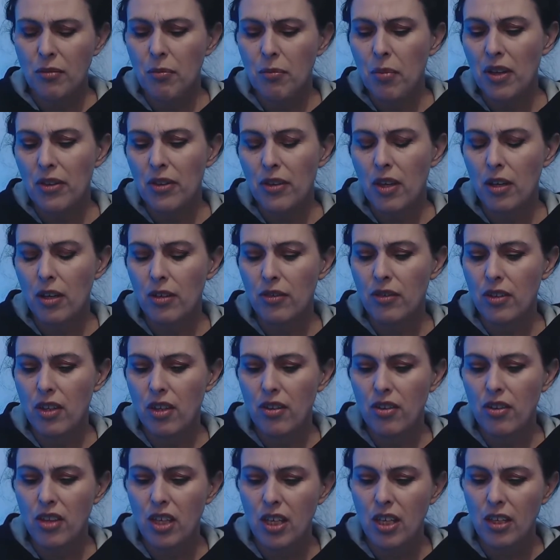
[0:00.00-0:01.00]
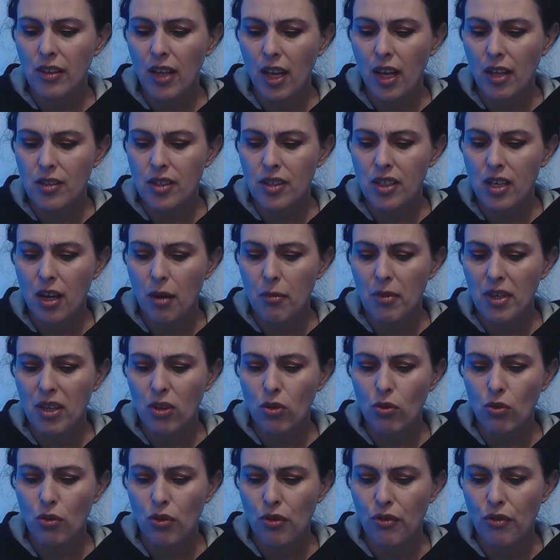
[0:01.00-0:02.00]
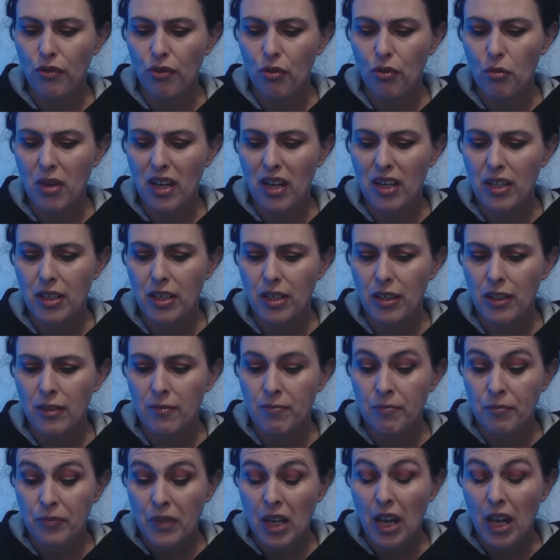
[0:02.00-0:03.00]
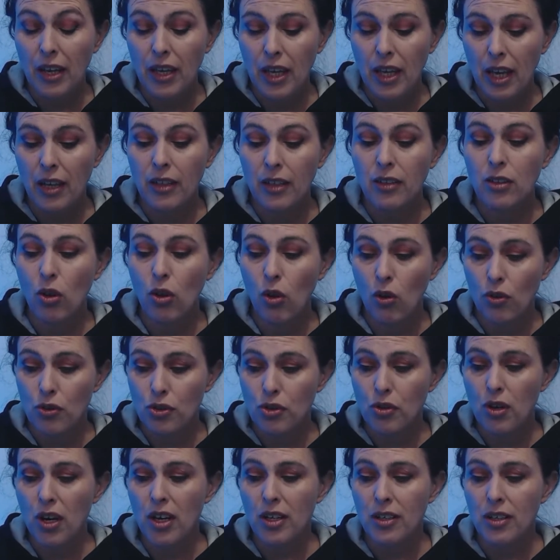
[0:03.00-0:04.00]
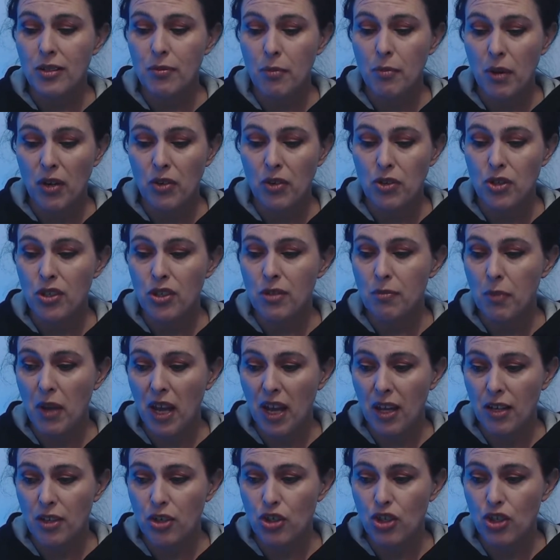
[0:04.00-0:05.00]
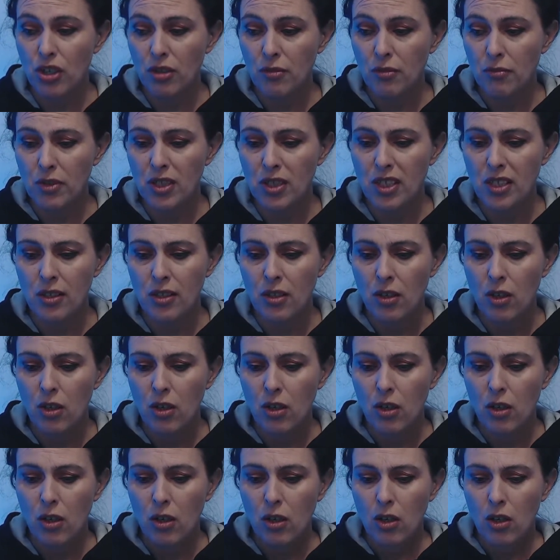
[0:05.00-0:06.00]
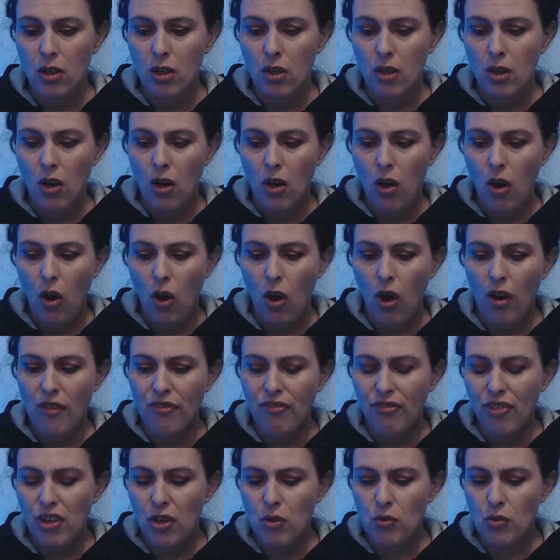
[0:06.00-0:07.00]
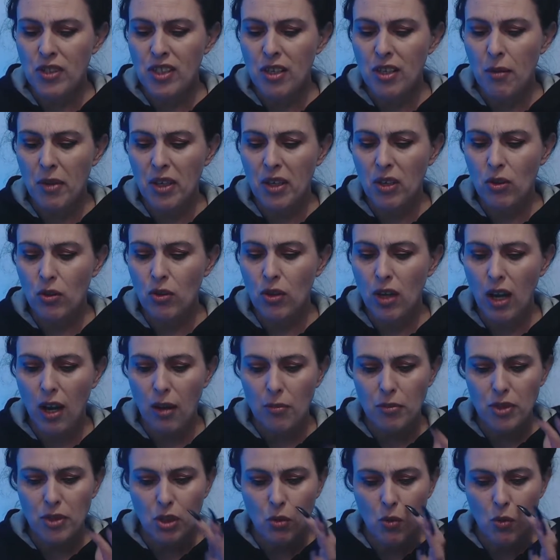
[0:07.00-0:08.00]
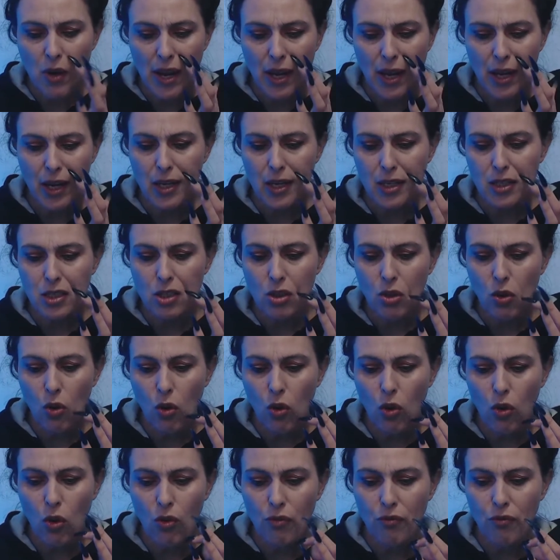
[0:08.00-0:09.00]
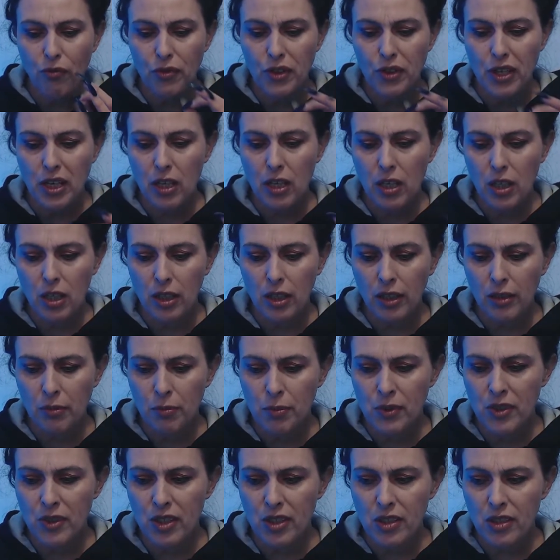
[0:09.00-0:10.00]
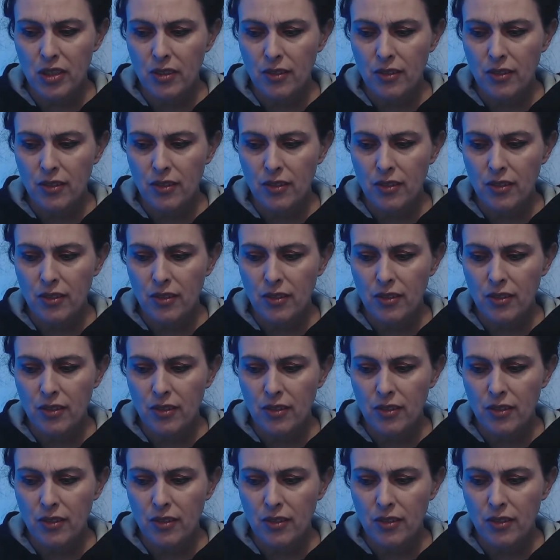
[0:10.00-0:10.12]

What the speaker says: But the thing that's coming through for me, again, contracts, marriages, partnerships, I feel something could come to a head of the eclipse,